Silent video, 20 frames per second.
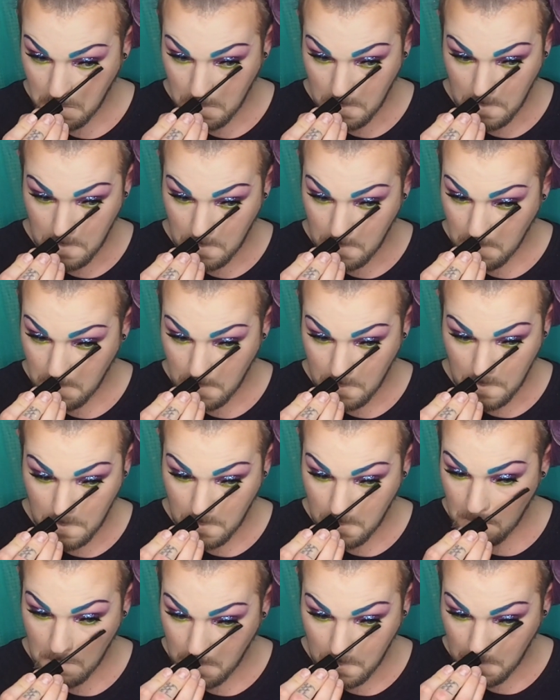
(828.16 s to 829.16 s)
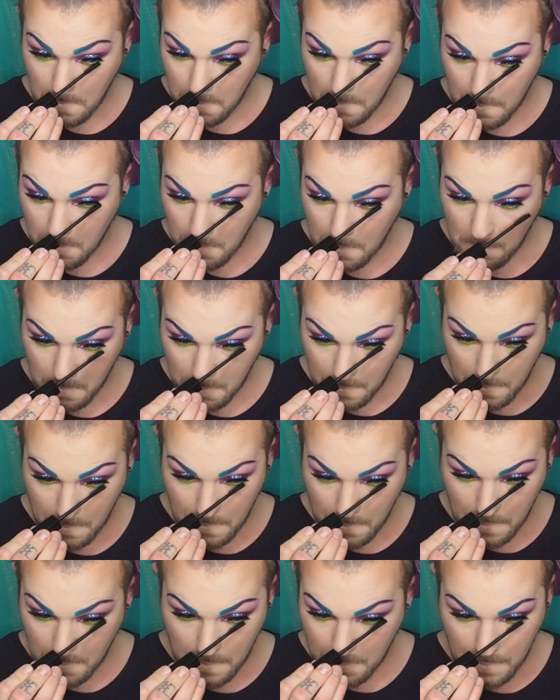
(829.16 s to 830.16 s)

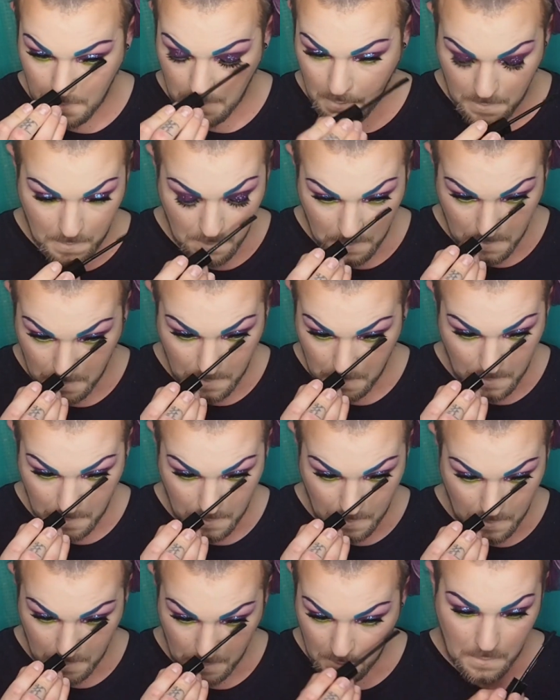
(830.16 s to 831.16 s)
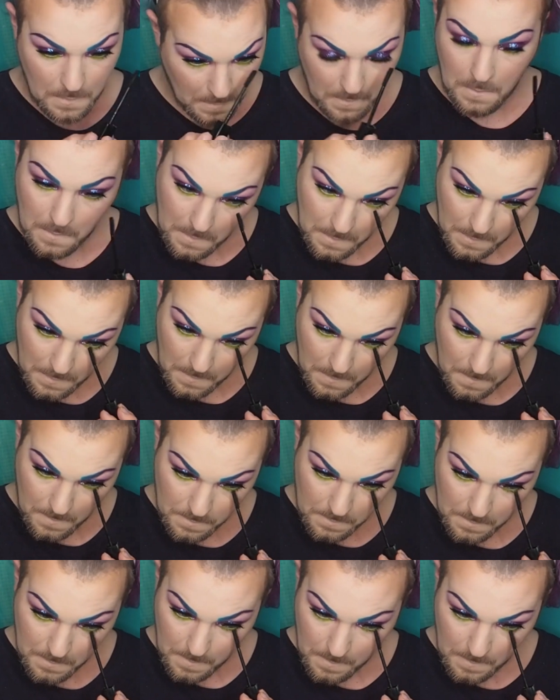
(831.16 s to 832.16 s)

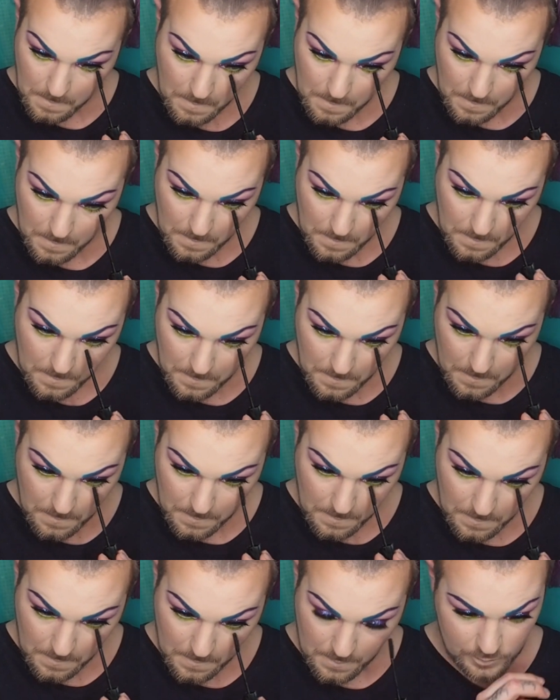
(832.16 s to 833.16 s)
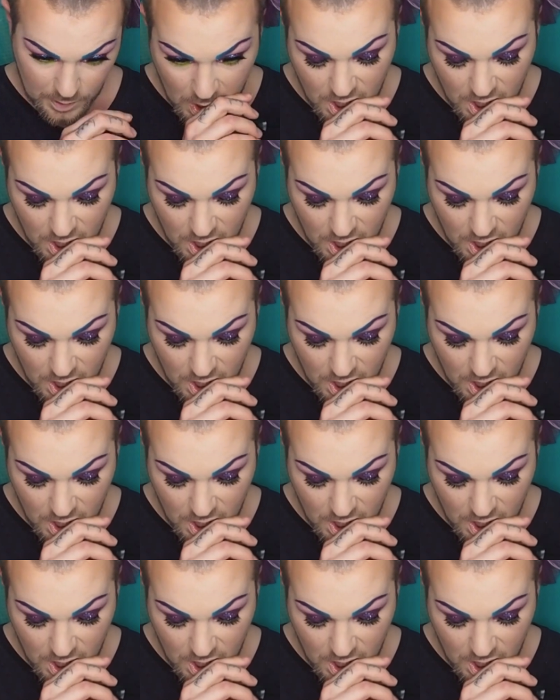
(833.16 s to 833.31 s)
No one is speaking in this clip.